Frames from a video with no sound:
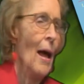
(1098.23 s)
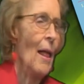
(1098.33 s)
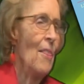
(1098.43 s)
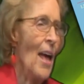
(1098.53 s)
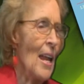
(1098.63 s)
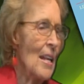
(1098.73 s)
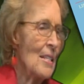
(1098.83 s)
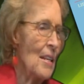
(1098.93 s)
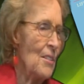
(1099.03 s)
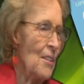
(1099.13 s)
That
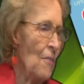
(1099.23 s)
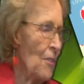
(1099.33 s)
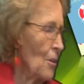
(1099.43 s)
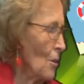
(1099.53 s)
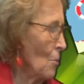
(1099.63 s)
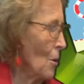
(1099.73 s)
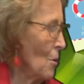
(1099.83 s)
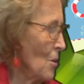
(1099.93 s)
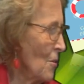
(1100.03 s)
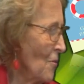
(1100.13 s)
is a difficult
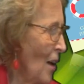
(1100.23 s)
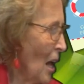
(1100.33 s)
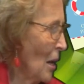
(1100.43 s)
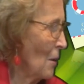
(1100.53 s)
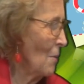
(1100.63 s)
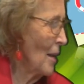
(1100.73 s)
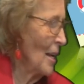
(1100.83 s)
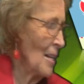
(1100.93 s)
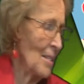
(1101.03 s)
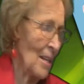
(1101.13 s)
role to follow.
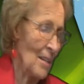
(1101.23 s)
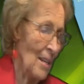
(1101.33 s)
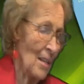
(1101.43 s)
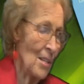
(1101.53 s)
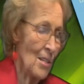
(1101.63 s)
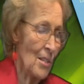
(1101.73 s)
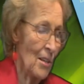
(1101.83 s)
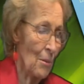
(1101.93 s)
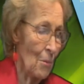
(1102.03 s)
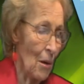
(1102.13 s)
It is a
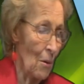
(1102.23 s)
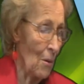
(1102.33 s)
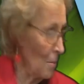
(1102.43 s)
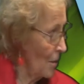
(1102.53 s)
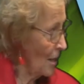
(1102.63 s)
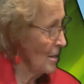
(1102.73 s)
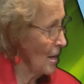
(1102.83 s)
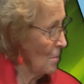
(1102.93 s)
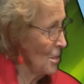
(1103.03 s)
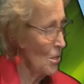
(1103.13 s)
necessary role, and many
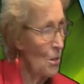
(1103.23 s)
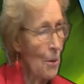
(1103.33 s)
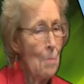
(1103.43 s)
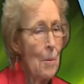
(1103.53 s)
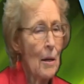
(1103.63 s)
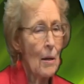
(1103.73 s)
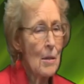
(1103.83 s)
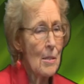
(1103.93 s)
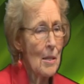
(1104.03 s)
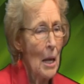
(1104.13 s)
times as
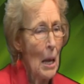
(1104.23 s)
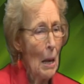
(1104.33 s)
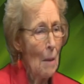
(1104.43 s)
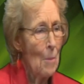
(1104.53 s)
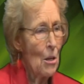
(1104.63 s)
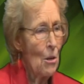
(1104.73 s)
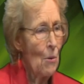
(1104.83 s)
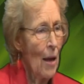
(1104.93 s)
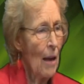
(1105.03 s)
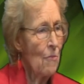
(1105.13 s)
grandparents, but you
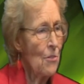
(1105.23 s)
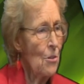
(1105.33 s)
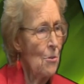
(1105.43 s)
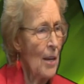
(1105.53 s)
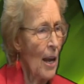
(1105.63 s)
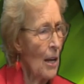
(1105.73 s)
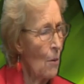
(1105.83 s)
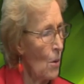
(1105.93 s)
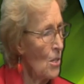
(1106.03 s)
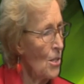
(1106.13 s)
have to take
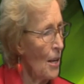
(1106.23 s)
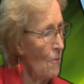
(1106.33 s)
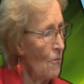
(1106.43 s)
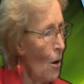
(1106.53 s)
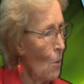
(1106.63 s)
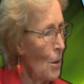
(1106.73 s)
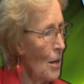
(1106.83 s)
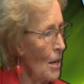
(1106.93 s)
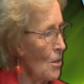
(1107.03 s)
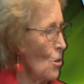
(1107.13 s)
one step forward
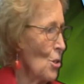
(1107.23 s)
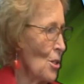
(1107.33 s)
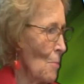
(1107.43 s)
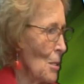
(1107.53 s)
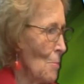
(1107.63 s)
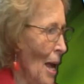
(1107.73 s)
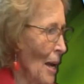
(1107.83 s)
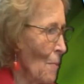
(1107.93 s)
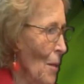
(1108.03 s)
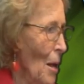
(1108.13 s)
and 2 steps back,
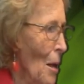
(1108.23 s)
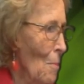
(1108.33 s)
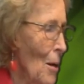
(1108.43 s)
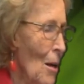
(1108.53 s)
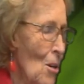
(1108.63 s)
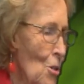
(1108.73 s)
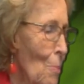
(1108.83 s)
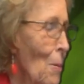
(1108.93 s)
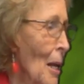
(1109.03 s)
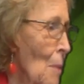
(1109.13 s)
because you're
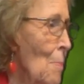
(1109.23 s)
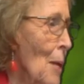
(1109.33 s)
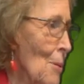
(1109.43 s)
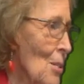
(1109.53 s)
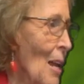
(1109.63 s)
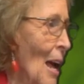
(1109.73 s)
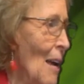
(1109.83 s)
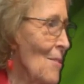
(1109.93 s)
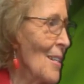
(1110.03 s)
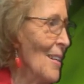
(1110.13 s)
planning people's
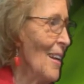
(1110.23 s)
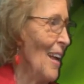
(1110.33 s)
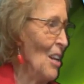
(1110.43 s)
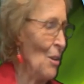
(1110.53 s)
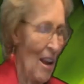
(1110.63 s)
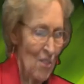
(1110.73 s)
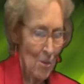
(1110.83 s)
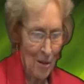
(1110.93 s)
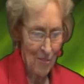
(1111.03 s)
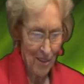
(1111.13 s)
lives, and you have to
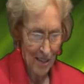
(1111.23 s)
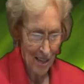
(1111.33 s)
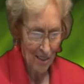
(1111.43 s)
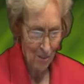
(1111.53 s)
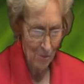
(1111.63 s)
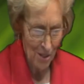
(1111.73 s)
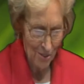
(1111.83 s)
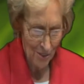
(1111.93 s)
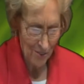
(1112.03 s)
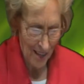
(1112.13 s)
be very careful when you
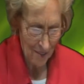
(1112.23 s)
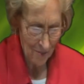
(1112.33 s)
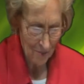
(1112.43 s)
do that.